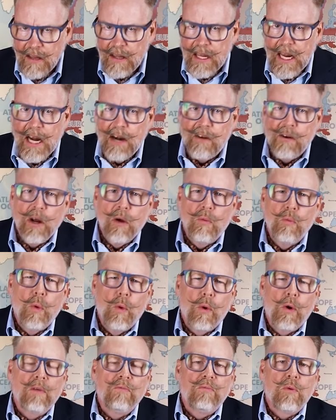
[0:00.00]
The aerial
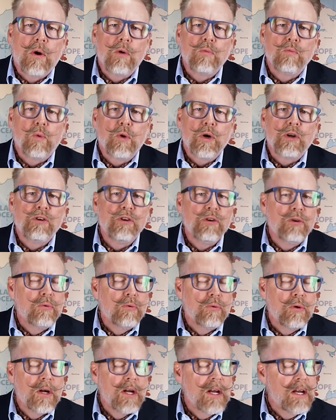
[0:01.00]
war of World War
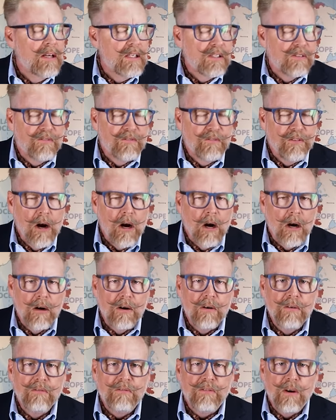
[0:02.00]
II is
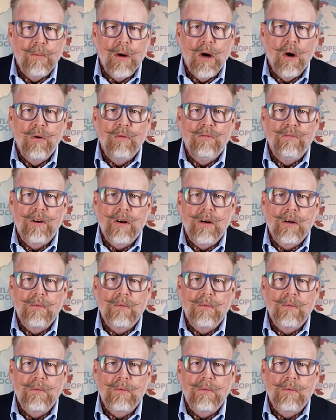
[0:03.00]
far from over.